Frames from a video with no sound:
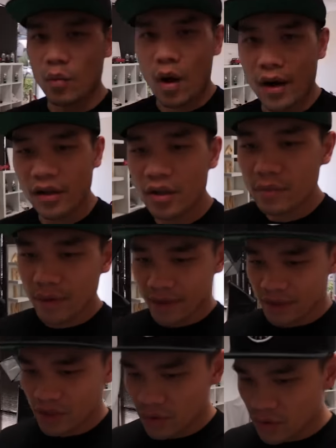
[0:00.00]
Why are my
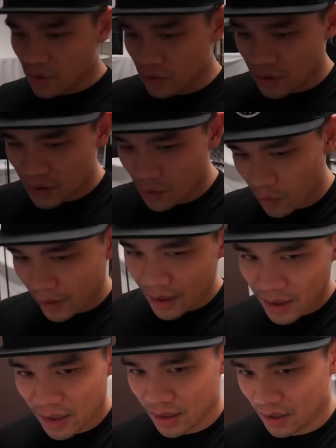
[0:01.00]
shoes so
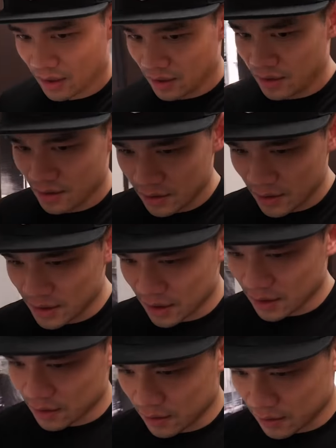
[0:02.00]
squeaky? Listen.